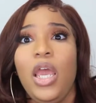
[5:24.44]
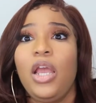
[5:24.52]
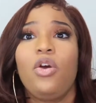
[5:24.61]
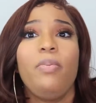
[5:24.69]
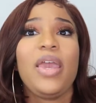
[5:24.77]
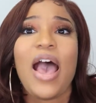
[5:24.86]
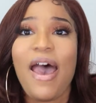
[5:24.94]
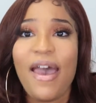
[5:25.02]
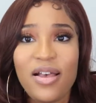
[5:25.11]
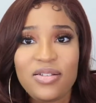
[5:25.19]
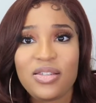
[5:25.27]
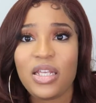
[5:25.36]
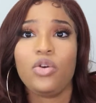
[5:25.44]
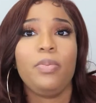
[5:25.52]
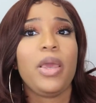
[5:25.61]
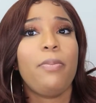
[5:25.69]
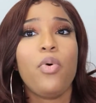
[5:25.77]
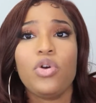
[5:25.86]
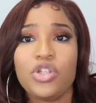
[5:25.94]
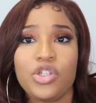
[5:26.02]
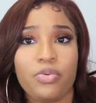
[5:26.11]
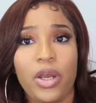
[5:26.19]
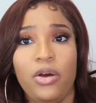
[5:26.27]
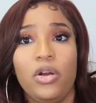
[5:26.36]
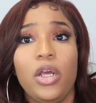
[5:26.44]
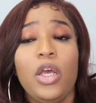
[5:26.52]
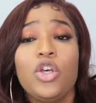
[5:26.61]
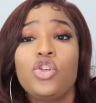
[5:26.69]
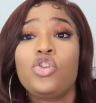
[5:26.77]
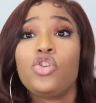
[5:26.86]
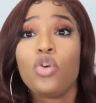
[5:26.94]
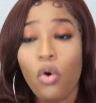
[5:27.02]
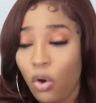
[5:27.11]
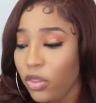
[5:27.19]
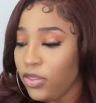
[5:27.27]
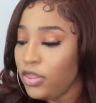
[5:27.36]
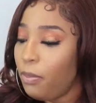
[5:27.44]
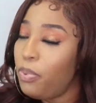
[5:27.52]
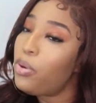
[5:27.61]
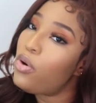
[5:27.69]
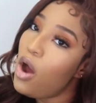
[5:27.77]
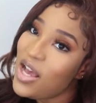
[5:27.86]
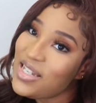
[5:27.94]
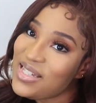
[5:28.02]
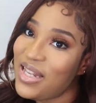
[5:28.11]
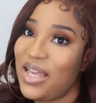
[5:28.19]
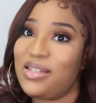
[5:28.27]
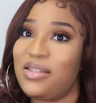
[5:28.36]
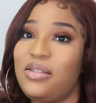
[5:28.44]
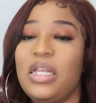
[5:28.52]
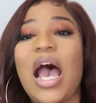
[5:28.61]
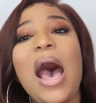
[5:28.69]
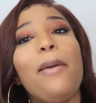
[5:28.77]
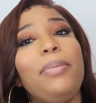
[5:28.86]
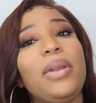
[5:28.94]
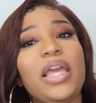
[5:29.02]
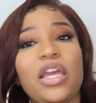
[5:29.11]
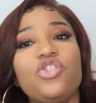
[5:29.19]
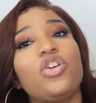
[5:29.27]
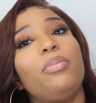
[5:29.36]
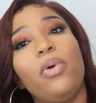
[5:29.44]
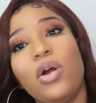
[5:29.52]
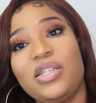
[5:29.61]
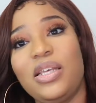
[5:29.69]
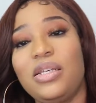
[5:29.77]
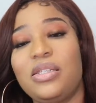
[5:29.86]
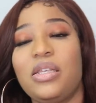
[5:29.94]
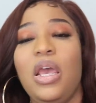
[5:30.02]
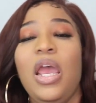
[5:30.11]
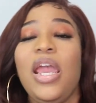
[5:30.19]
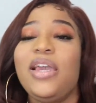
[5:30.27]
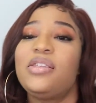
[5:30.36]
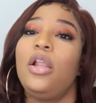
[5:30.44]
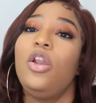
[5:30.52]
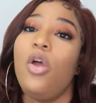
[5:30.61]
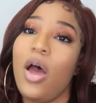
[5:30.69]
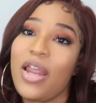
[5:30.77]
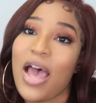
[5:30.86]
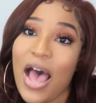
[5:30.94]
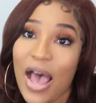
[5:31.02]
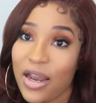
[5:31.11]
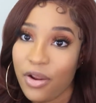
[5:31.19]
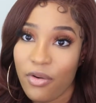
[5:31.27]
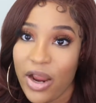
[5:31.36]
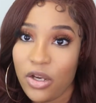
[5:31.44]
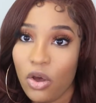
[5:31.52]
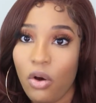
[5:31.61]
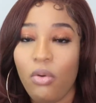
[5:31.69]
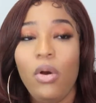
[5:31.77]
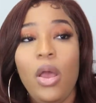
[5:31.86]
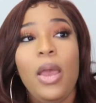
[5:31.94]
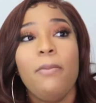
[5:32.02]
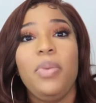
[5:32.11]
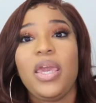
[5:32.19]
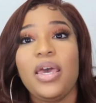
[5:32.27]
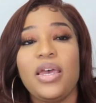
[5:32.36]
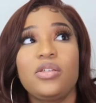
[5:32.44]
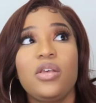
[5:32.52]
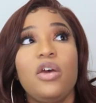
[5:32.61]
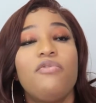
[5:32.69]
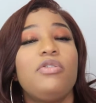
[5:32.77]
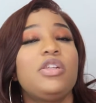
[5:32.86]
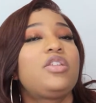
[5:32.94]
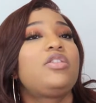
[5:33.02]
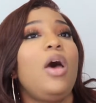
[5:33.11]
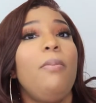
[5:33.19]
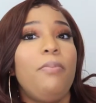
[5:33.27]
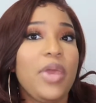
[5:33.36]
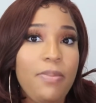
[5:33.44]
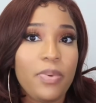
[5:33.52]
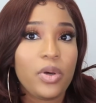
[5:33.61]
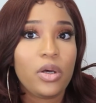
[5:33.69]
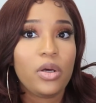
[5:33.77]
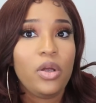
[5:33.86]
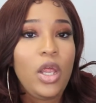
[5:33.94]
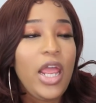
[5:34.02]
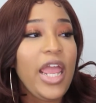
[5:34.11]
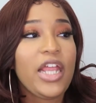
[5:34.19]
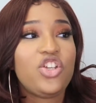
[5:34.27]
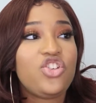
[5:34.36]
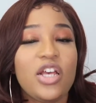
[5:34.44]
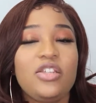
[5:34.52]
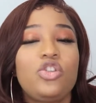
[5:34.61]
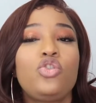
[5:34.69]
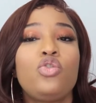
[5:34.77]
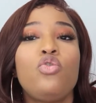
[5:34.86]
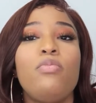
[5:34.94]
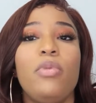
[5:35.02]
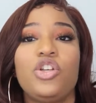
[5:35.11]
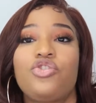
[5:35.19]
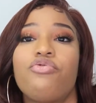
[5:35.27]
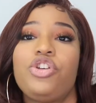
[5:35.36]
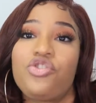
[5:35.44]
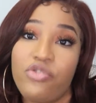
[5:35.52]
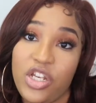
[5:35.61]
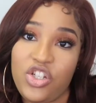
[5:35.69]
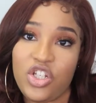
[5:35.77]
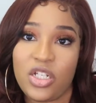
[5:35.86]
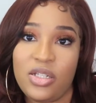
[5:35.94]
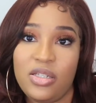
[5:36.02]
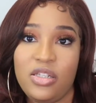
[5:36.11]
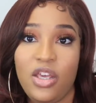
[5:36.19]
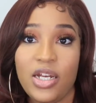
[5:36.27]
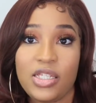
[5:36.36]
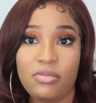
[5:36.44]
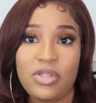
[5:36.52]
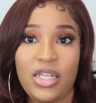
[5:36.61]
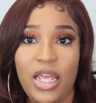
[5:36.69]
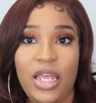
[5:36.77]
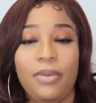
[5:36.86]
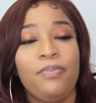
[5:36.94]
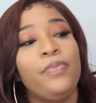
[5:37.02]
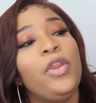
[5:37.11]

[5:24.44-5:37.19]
It could be IELTS, it could be a police record. So the process, the application process, is a lot harder right now because for some people, it's just too much restrictions. You understand what I'm saying?